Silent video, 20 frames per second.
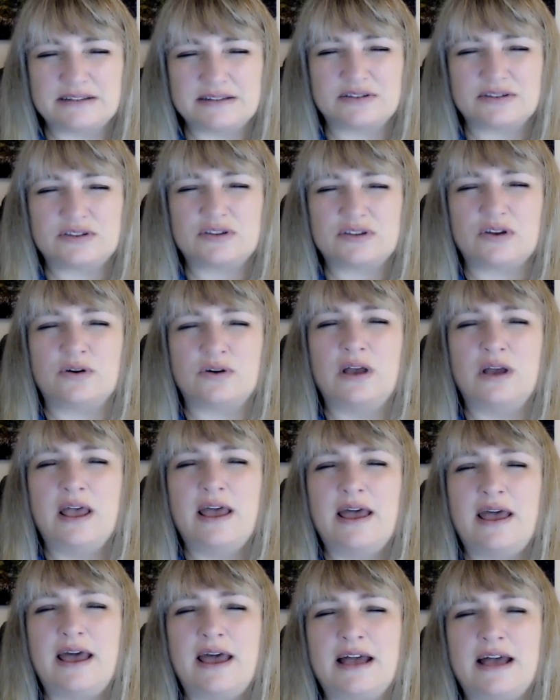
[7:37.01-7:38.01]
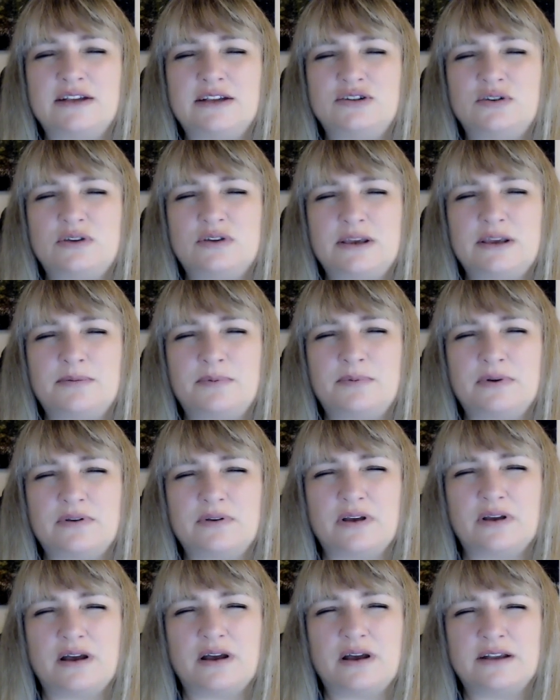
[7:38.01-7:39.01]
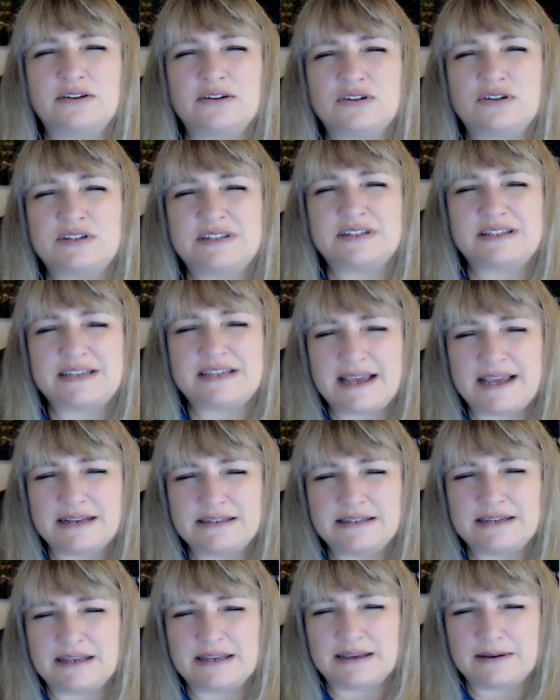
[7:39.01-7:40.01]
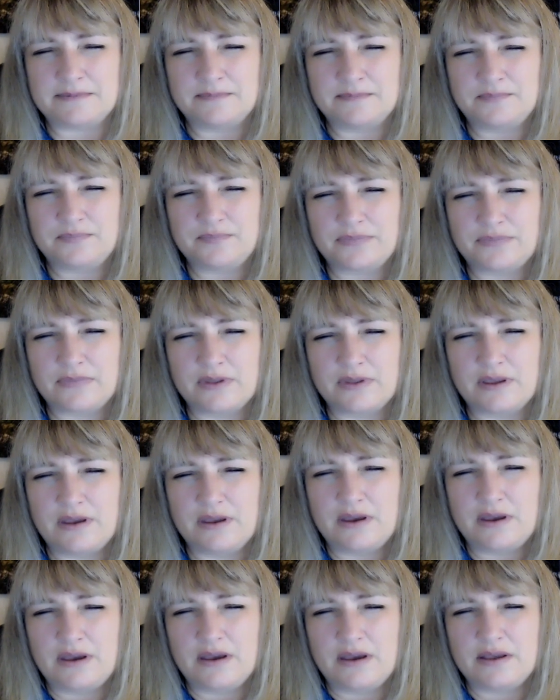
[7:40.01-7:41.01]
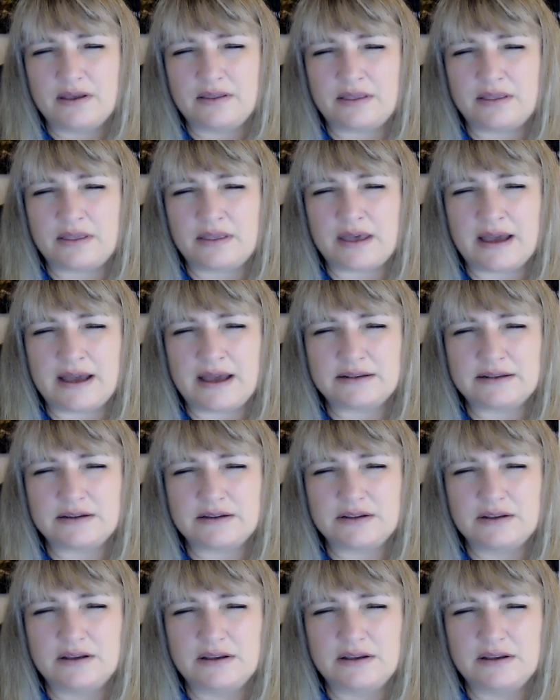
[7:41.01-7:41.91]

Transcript: And so as you keep understanding that